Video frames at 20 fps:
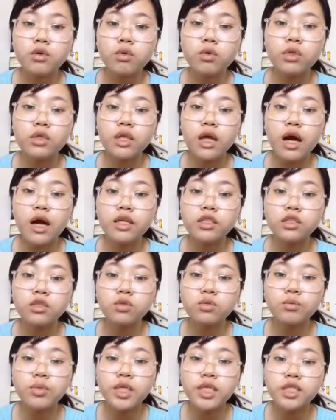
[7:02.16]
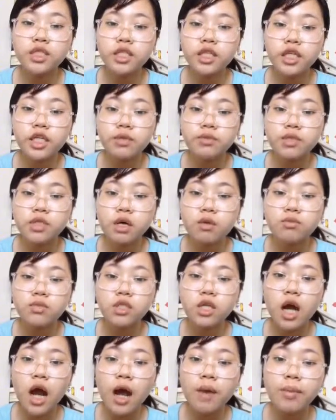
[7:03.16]
she would like to meet him
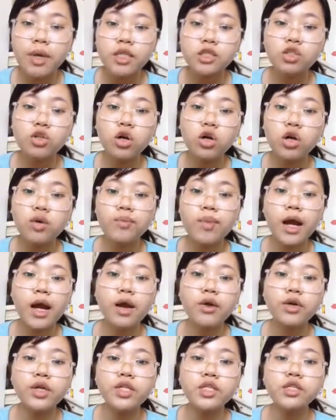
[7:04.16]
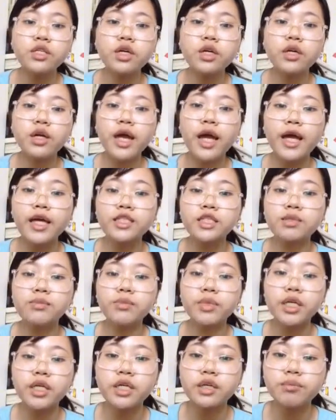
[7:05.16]
sometime and talk about his
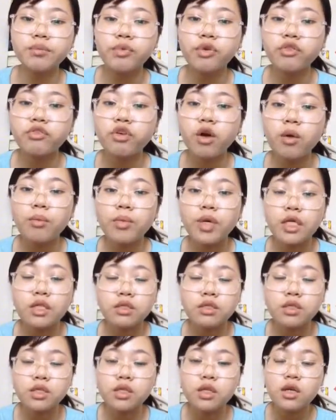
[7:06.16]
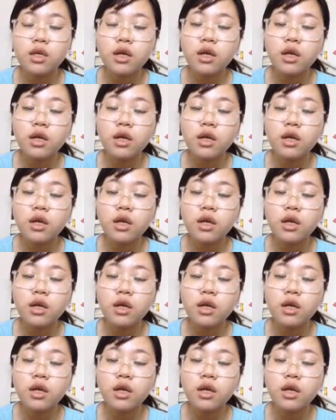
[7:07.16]
academic performance.